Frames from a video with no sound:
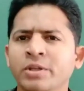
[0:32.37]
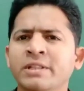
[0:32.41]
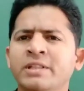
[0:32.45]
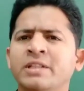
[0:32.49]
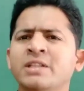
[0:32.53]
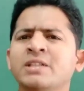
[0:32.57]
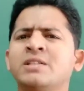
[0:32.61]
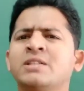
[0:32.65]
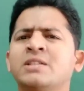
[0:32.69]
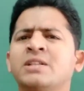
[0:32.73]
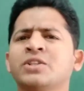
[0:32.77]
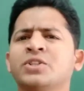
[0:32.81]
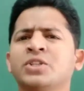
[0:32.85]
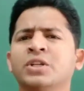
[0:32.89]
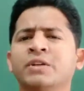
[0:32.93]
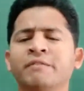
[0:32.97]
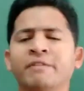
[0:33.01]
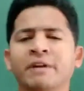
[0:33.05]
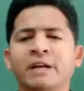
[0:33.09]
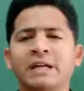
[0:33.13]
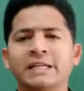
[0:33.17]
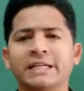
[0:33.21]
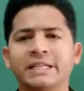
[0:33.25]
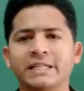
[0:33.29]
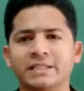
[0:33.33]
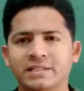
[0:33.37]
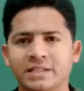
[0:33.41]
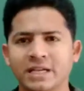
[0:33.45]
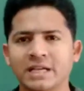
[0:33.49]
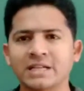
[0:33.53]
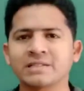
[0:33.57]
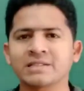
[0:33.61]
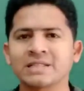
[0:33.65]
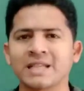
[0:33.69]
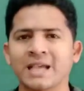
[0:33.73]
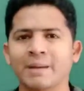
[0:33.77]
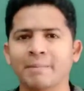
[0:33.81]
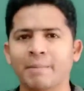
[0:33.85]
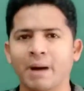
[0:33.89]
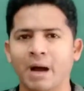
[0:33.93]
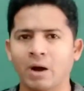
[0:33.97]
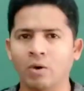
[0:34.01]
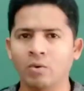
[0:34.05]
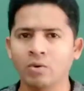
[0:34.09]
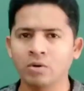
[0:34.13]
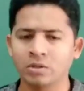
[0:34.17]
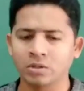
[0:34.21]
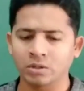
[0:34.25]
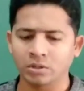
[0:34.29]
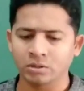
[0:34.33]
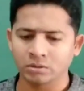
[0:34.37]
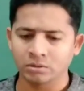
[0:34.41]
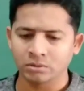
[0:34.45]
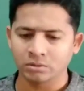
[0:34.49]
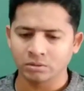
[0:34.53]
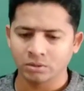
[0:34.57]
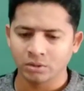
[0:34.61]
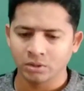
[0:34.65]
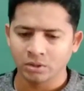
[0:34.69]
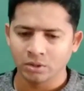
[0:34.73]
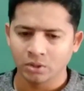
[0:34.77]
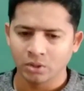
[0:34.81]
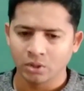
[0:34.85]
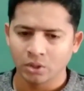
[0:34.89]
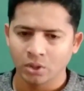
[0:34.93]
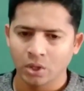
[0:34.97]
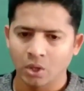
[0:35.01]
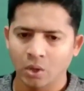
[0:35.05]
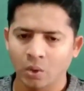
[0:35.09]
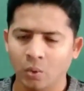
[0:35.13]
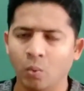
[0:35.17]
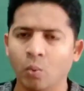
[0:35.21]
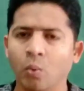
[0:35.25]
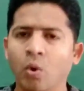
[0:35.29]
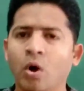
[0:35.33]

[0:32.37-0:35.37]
in this session we'll discuss about